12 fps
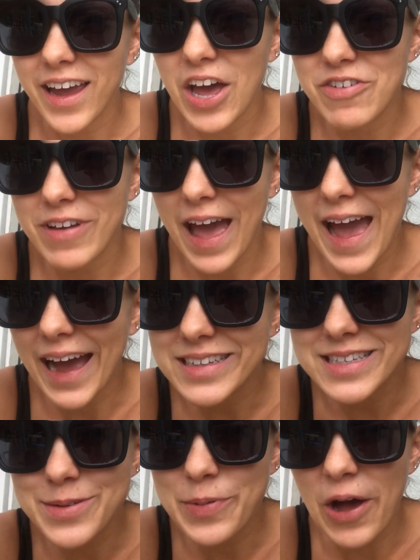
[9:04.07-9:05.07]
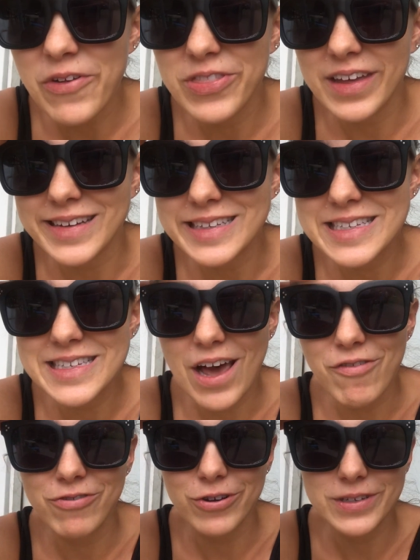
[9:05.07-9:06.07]
have asked about this
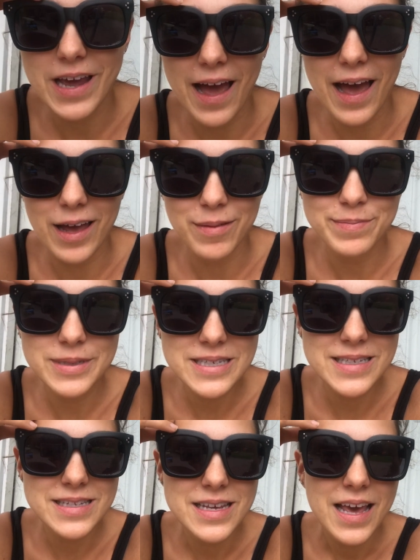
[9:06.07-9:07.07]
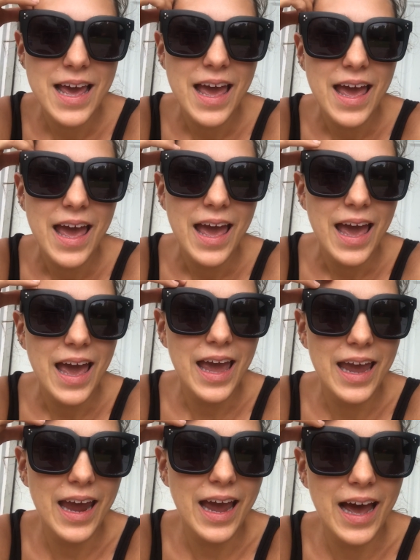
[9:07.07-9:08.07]
several times,
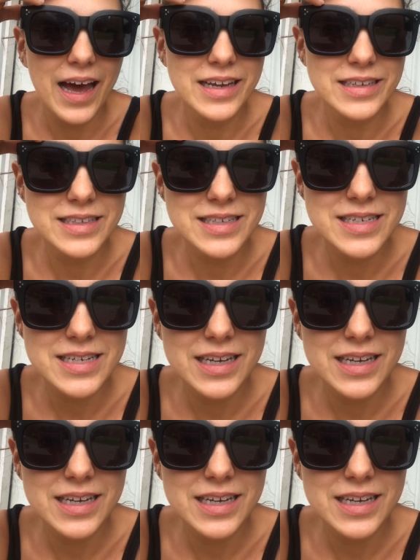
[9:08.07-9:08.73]
and